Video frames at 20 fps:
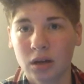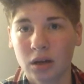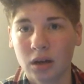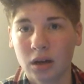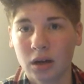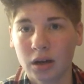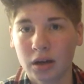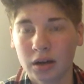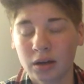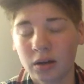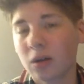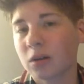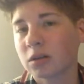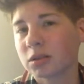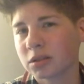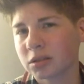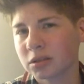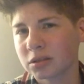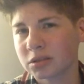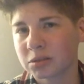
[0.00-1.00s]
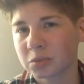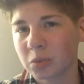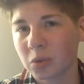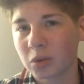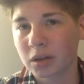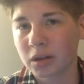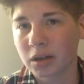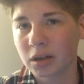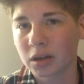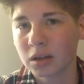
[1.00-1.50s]
I called her this
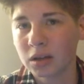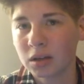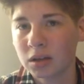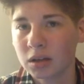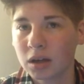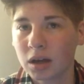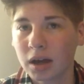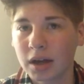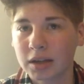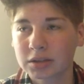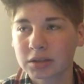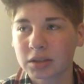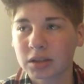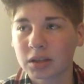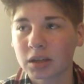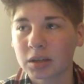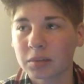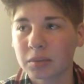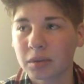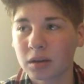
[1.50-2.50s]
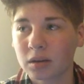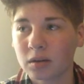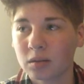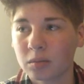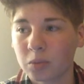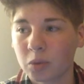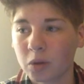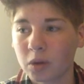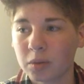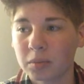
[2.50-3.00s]
morning asking about an
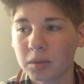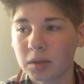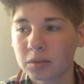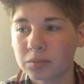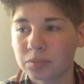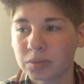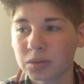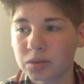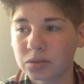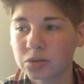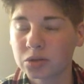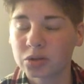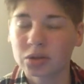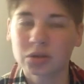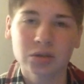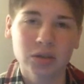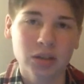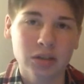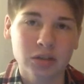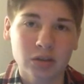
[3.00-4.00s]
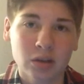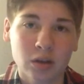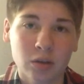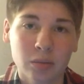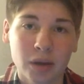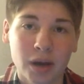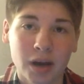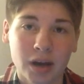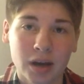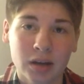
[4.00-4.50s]
appointment, but she has yet to call
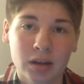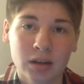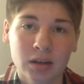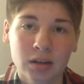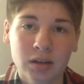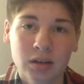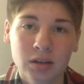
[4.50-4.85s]
back.